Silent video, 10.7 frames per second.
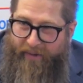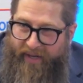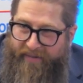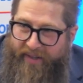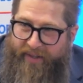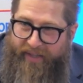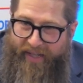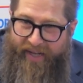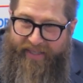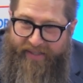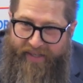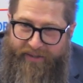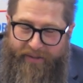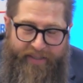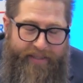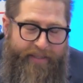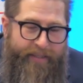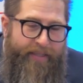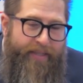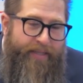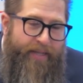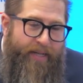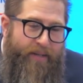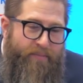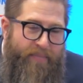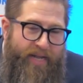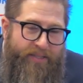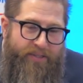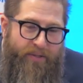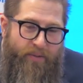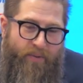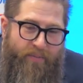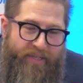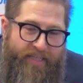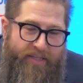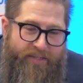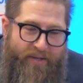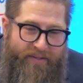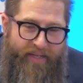We're going to have a thin line, essentially. And so what we need to start